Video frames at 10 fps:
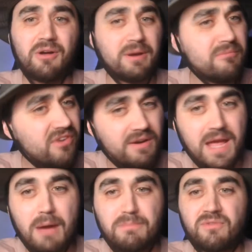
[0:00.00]
and I'm very
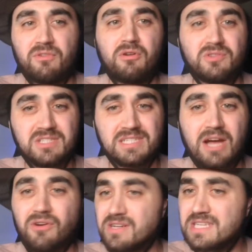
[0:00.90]
happy for
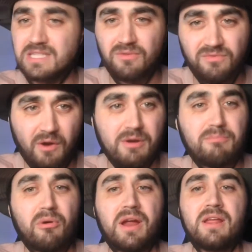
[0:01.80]
CONCEICAO because he's a very
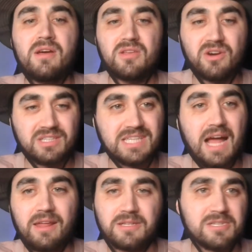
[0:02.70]
bright young
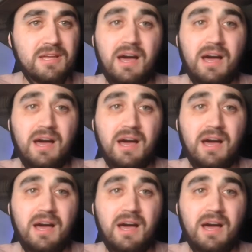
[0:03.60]
talent.